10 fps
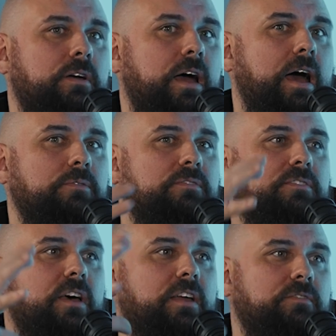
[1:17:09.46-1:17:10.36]

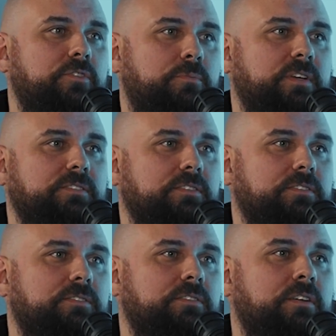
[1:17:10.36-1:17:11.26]
outside of your
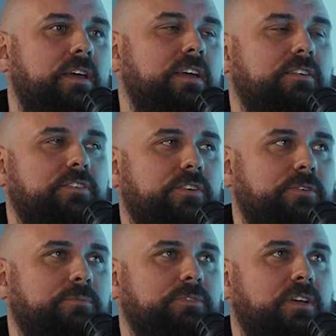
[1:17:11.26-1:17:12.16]
business in
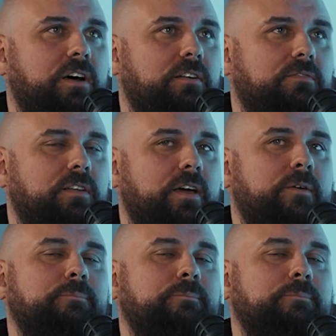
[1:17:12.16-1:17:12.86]
terms of like,